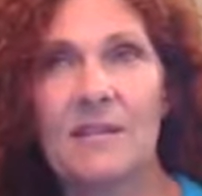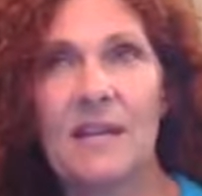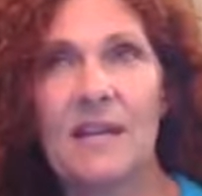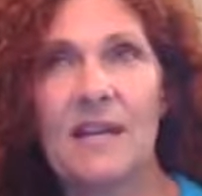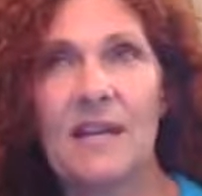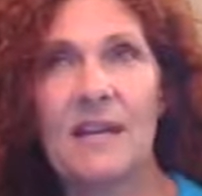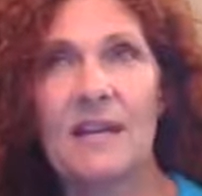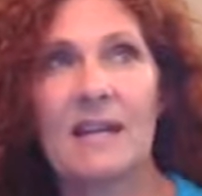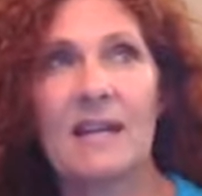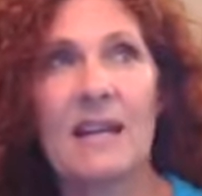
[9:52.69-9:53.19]

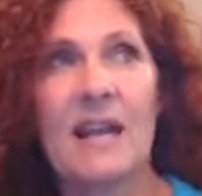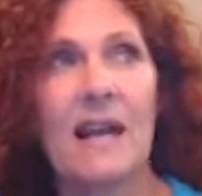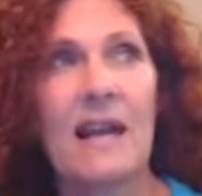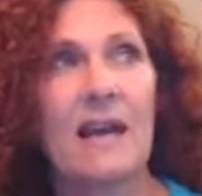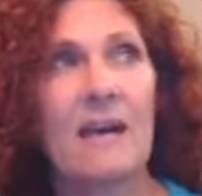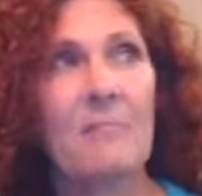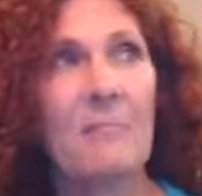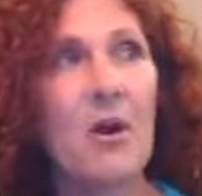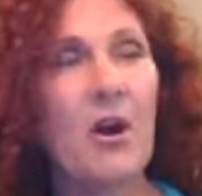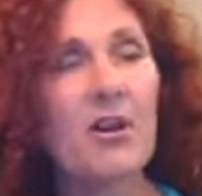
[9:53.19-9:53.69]
And
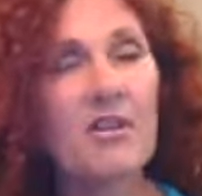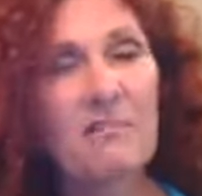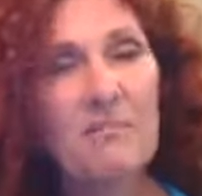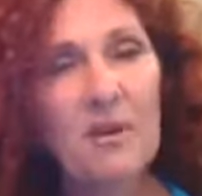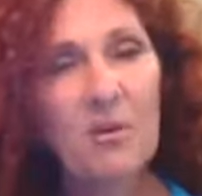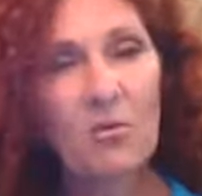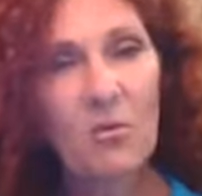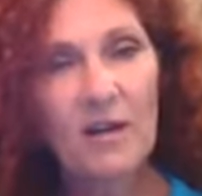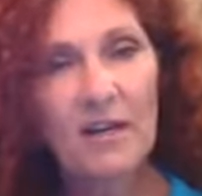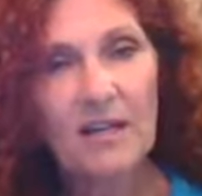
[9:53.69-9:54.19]
part of
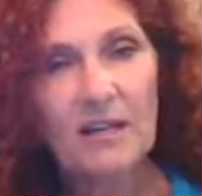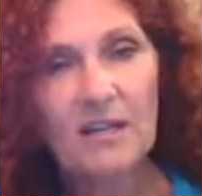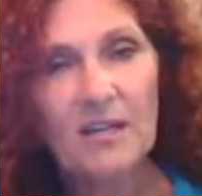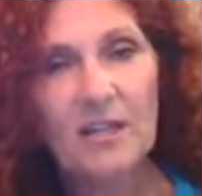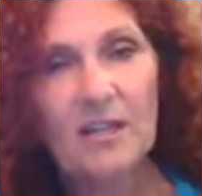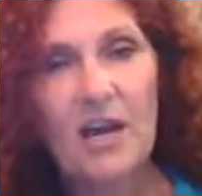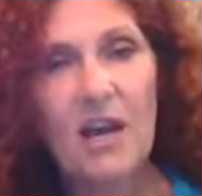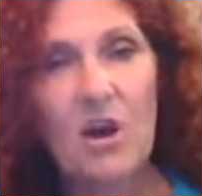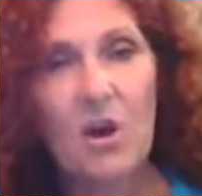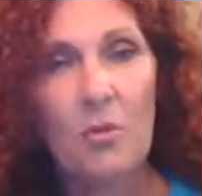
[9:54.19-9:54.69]
me wanted
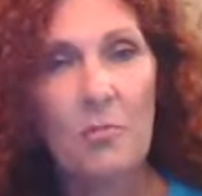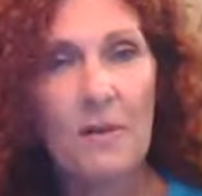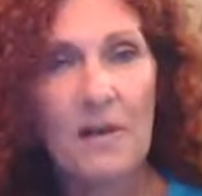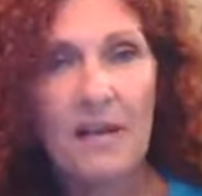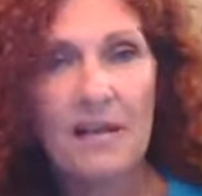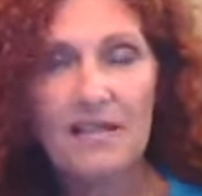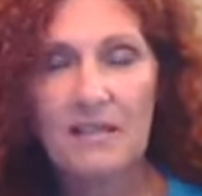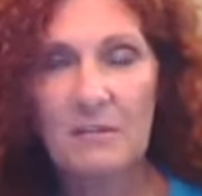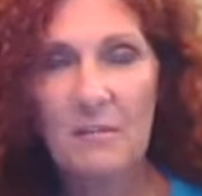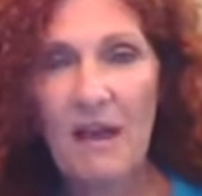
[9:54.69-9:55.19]
to know
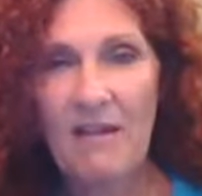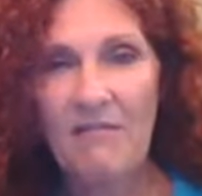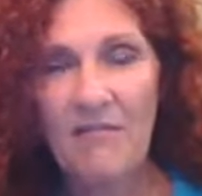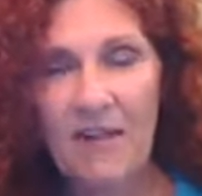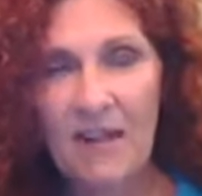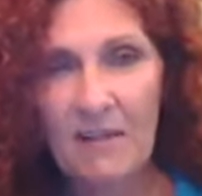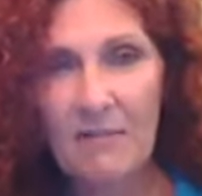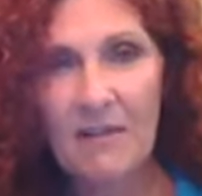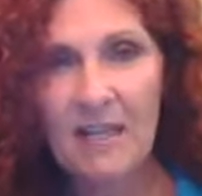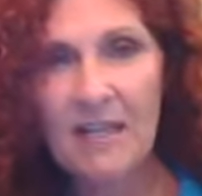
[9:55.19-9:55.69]
because of my
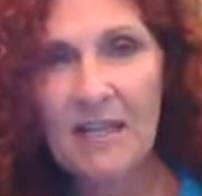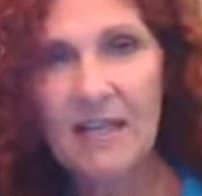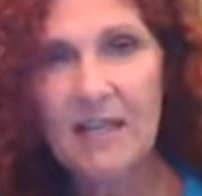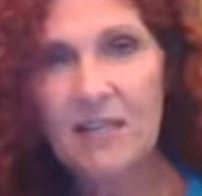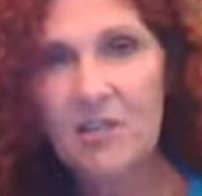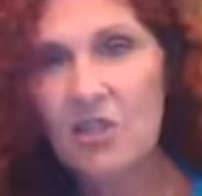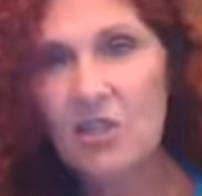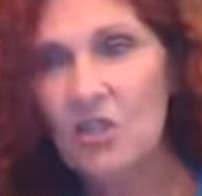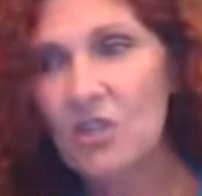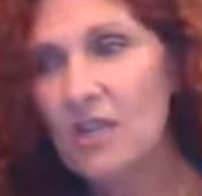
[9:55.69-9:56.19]
family
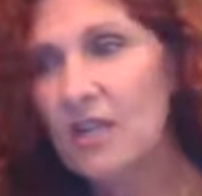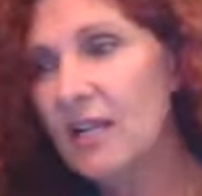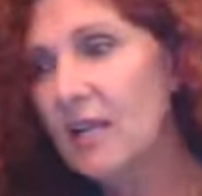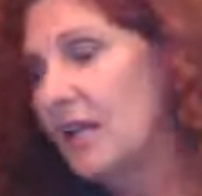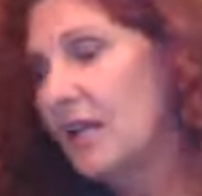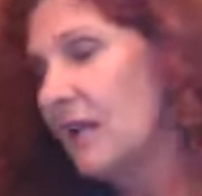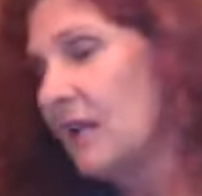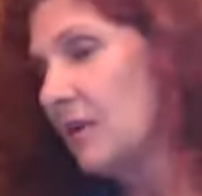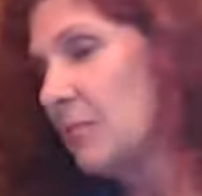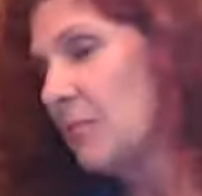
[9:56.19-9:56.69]

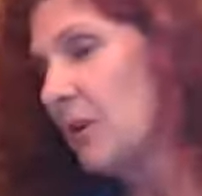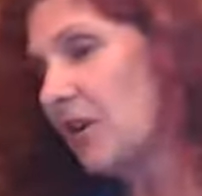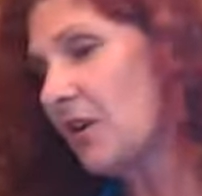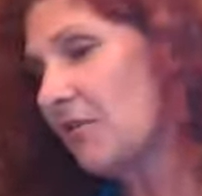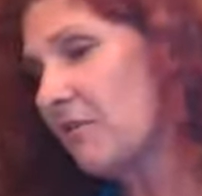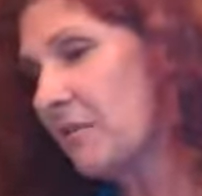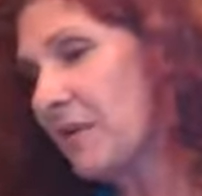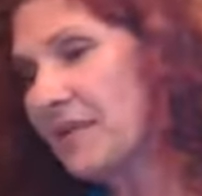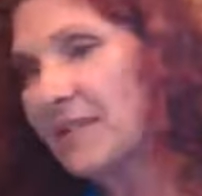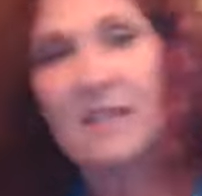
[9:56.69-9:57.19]
history.
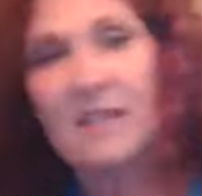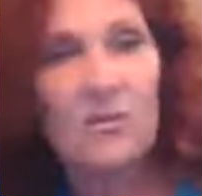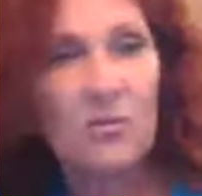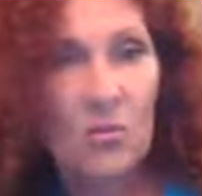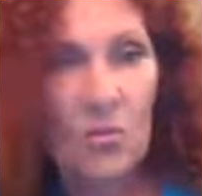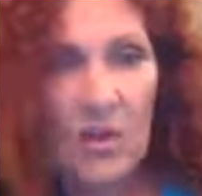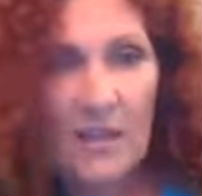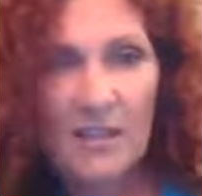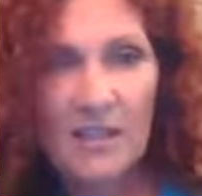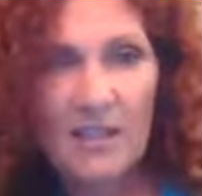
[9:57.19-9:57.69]
Part of me
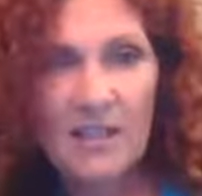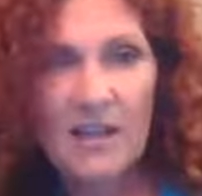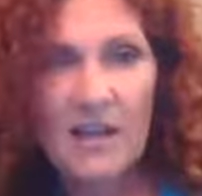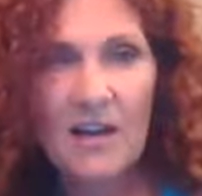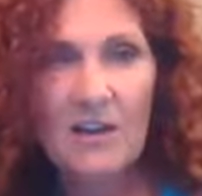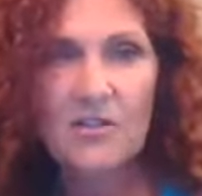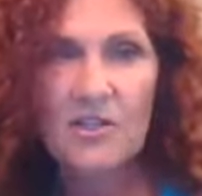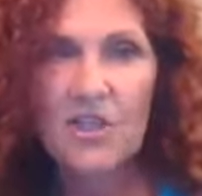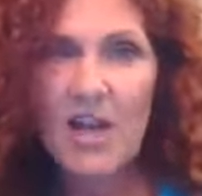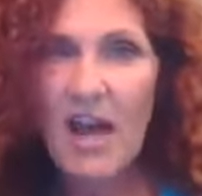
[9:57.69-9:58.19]
didn't want to
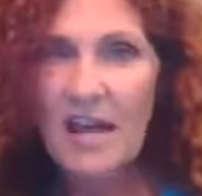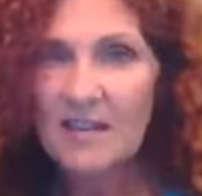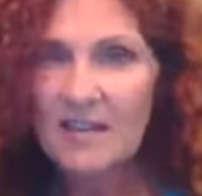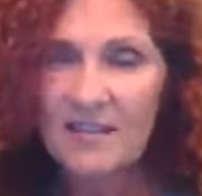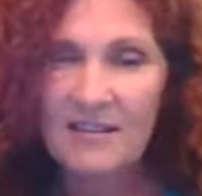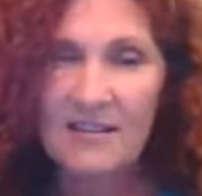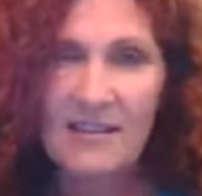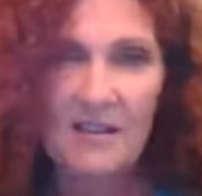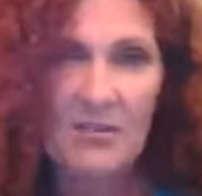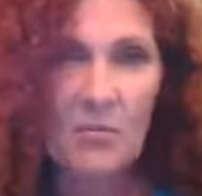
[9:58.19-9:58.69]
know.
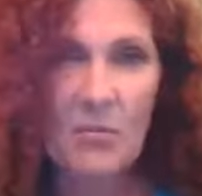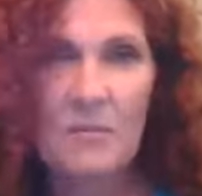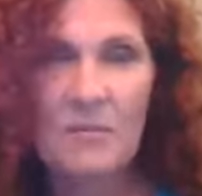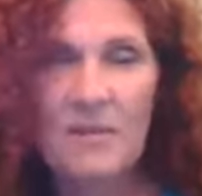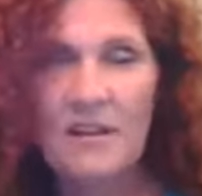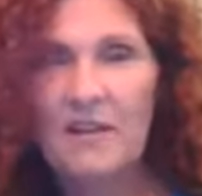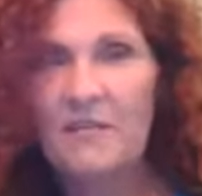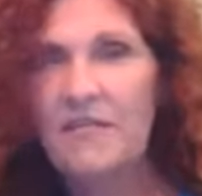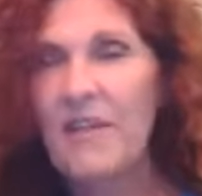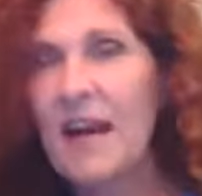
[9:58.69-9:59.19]
Jackson didn't want
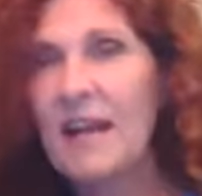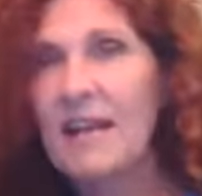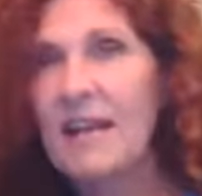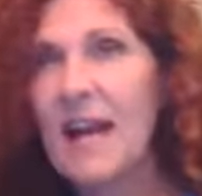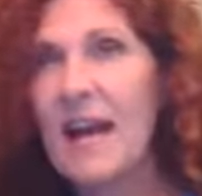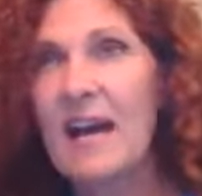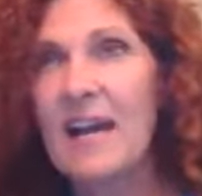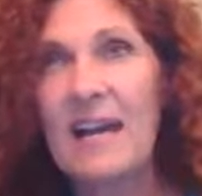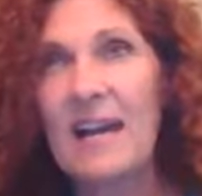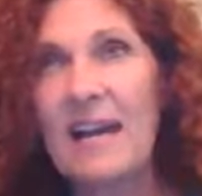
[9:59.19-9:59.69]
me to find
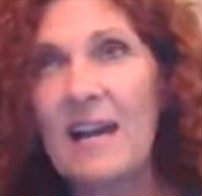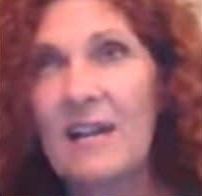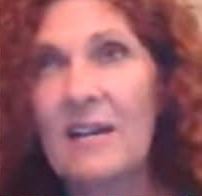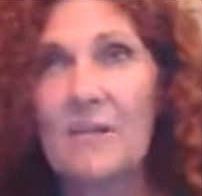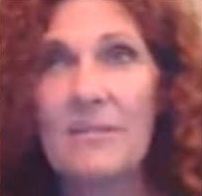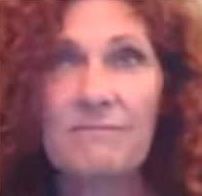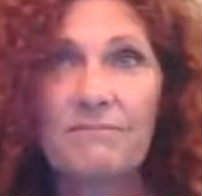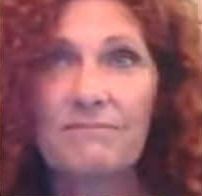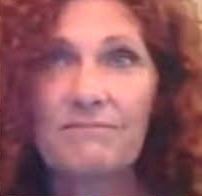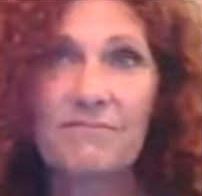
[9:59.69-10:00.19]
out.
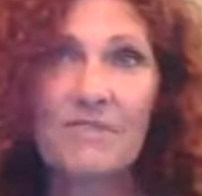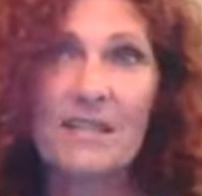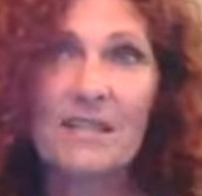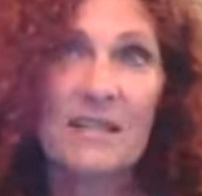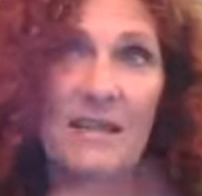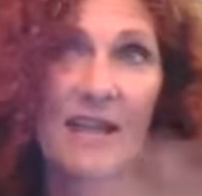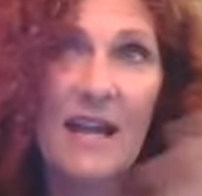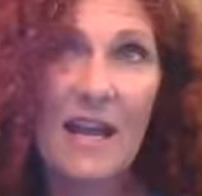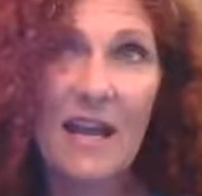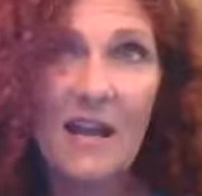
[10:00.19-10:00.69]
Ella
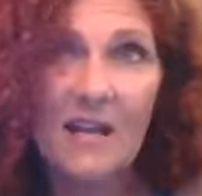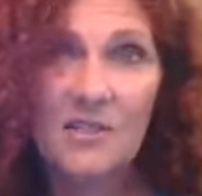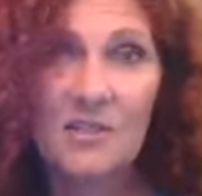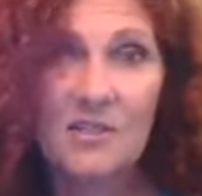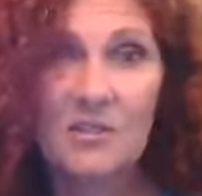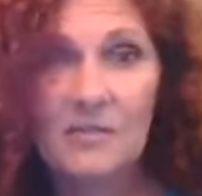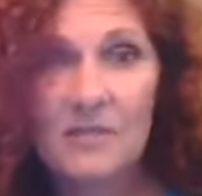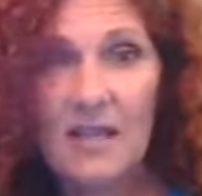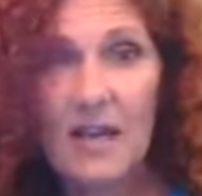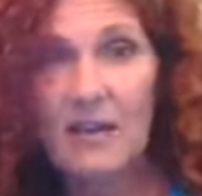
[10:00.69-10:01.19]
didn't care.
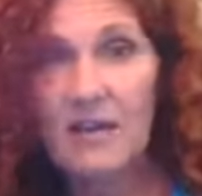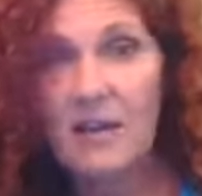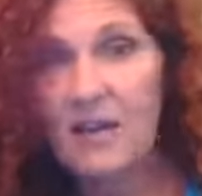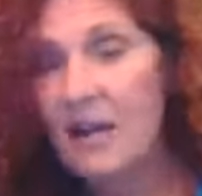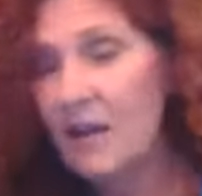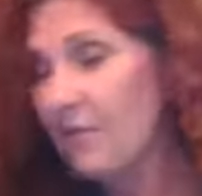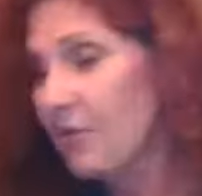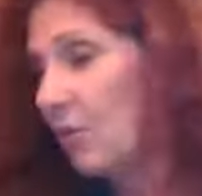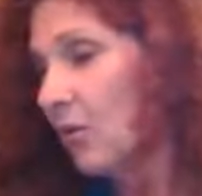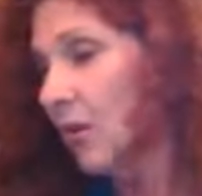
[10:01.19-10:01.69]
She was like,
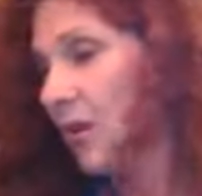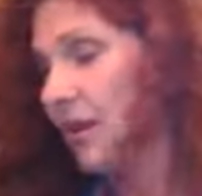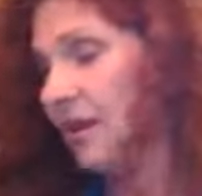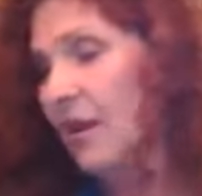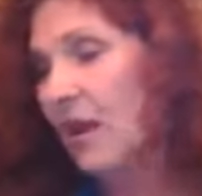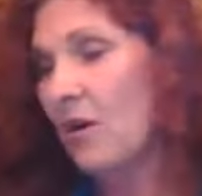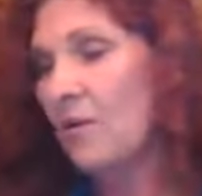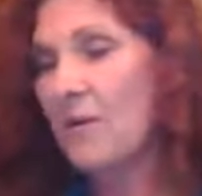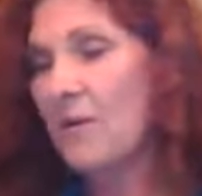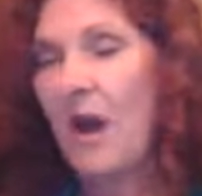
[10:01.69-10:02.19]
Yeah, if you want to
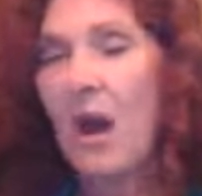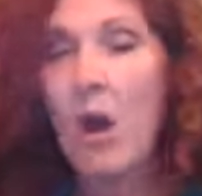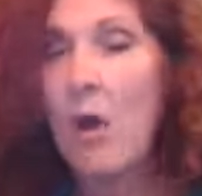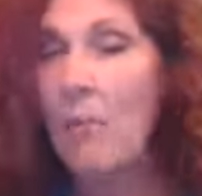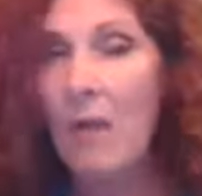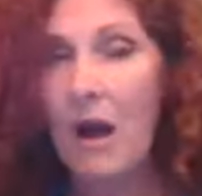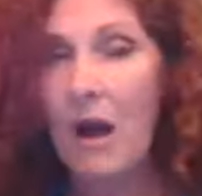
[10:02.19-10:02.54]
know, no,